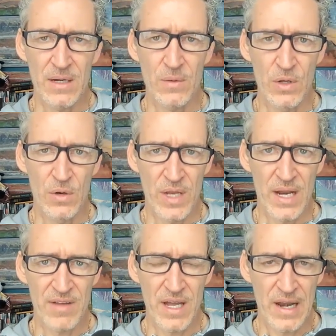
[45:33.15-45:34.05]
They don't know
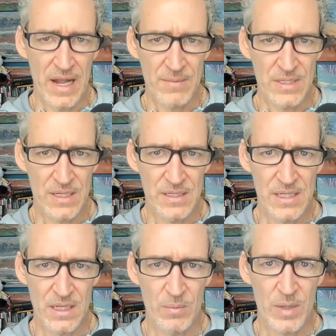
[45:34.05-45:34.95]
that I've got an Amazon
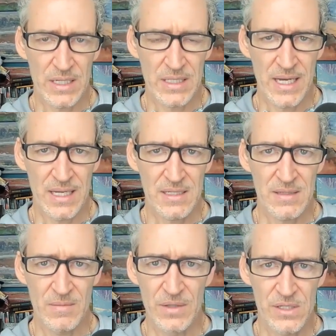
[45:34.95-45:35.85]
seller
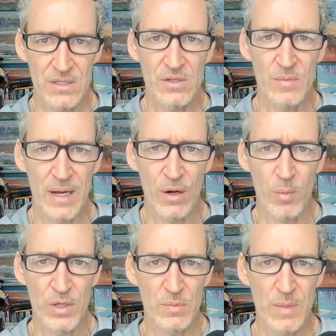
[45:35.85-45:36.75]
podcast listened to by a
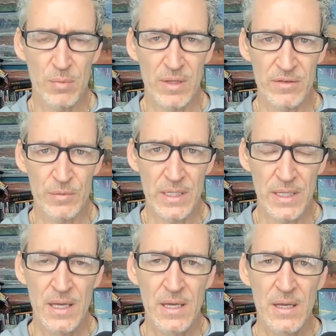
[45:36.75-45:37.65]
whole bunch of people every
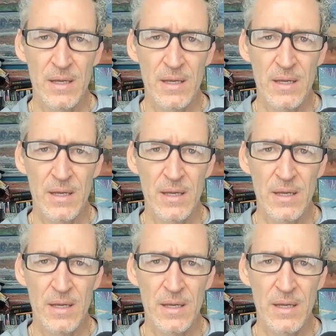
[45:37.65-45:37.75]
week.